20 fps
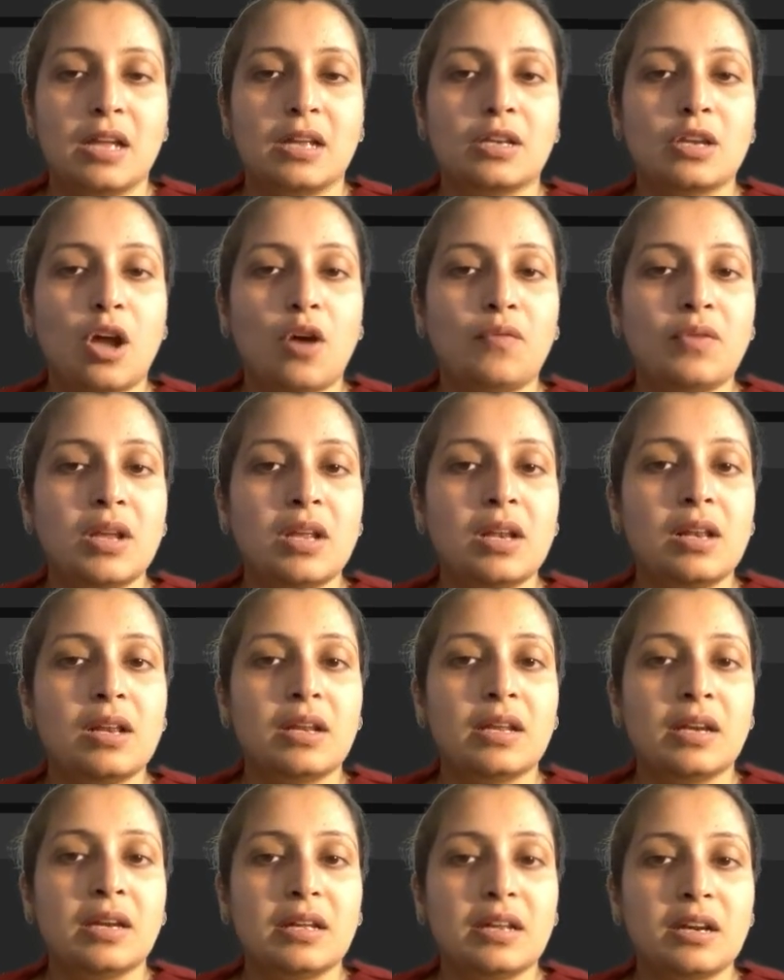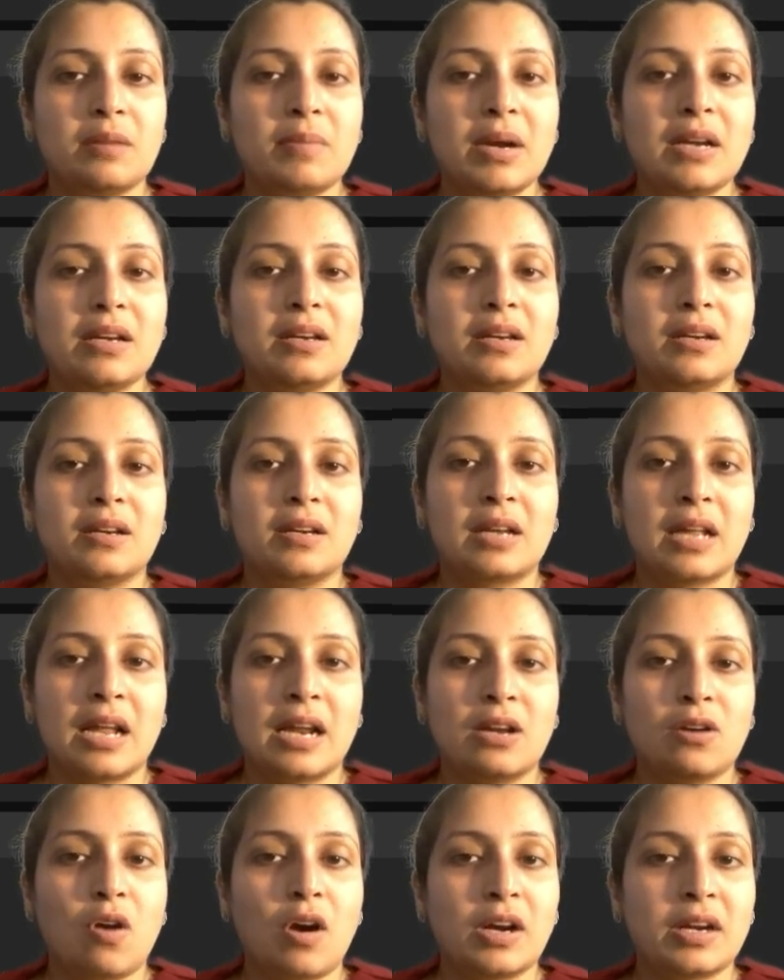Now we'll increment
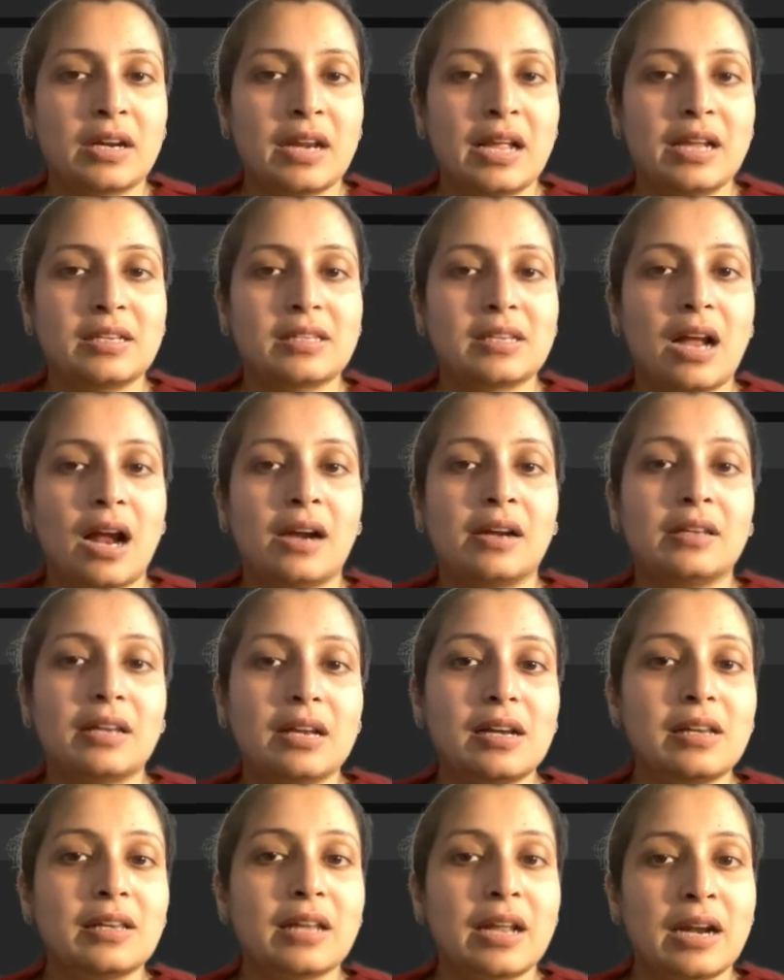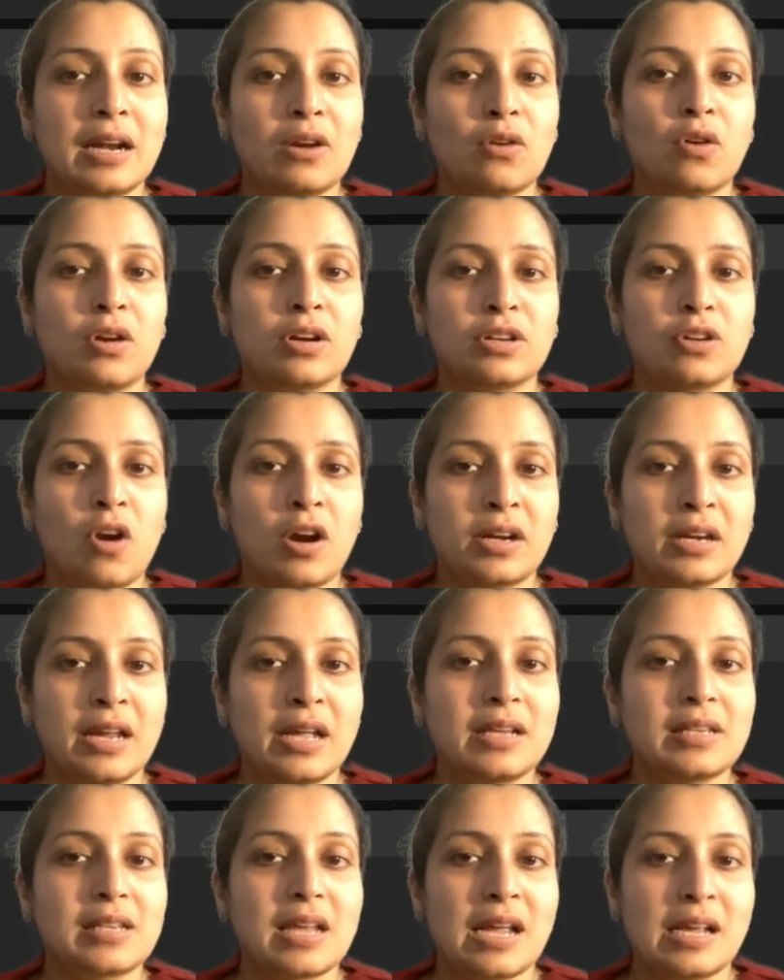tail.next until
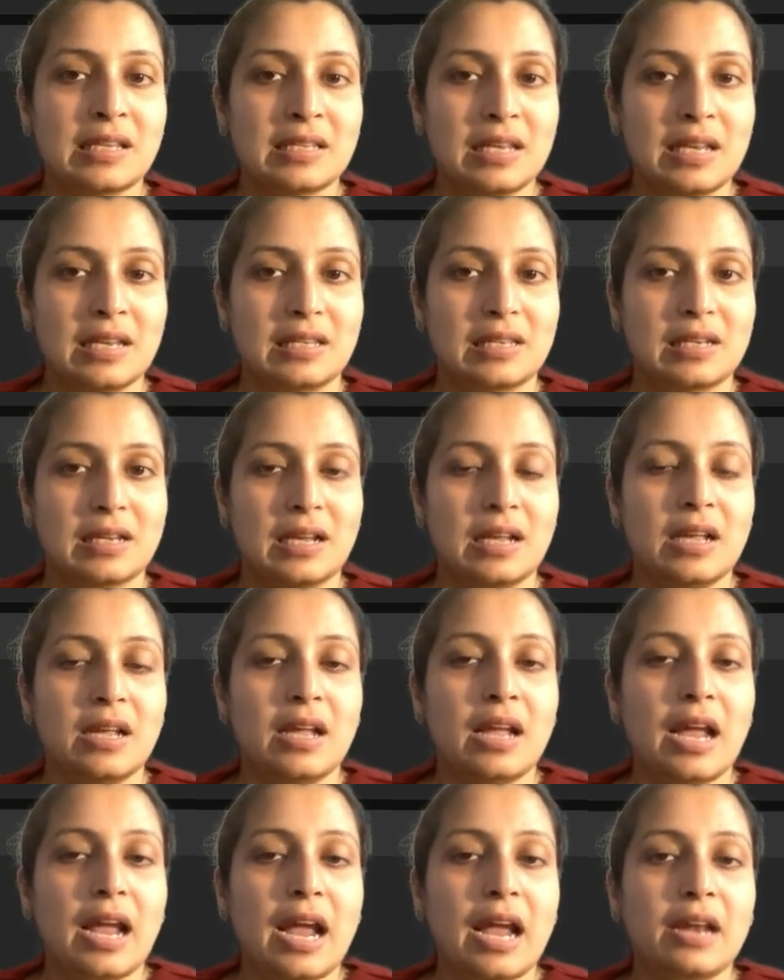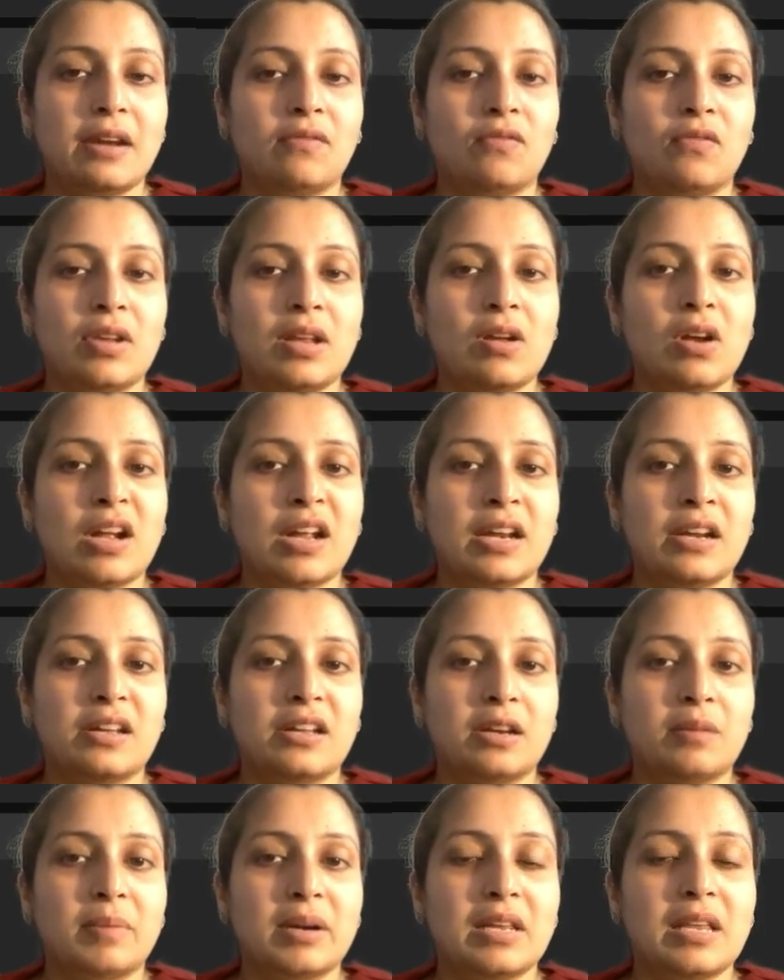tail.next exists, and we'll
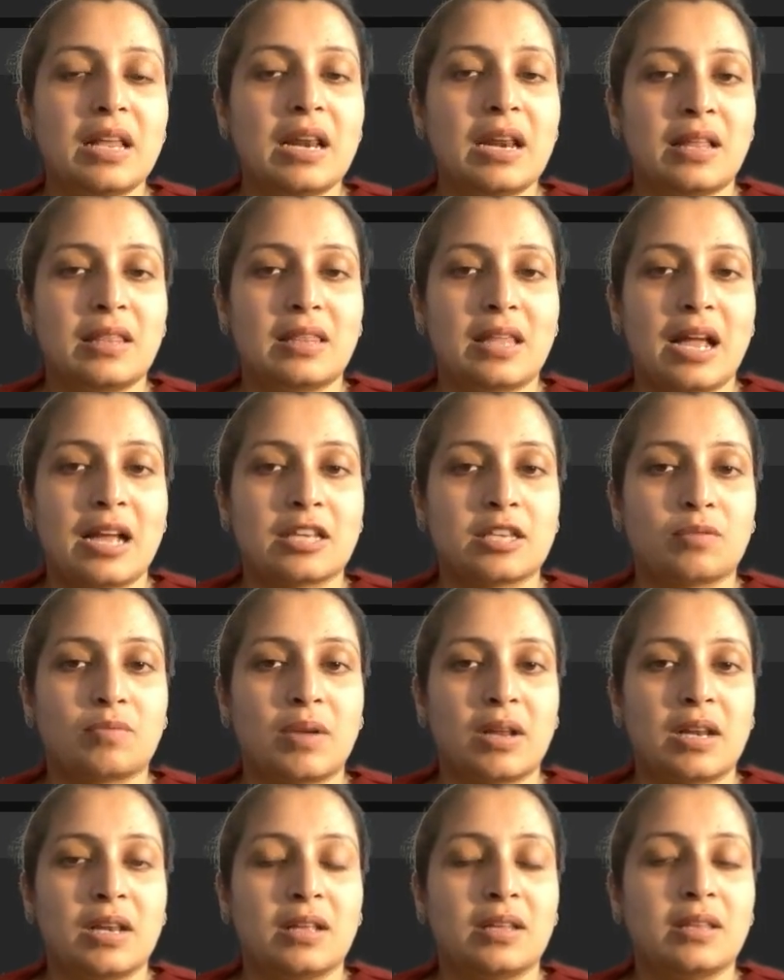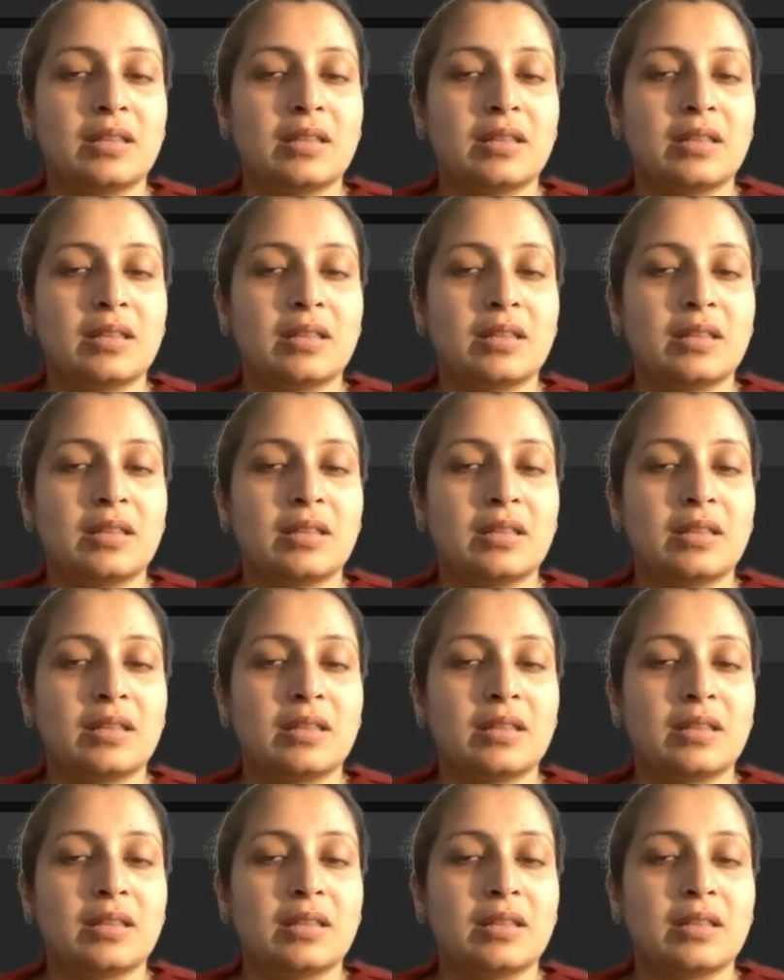increment the length as well.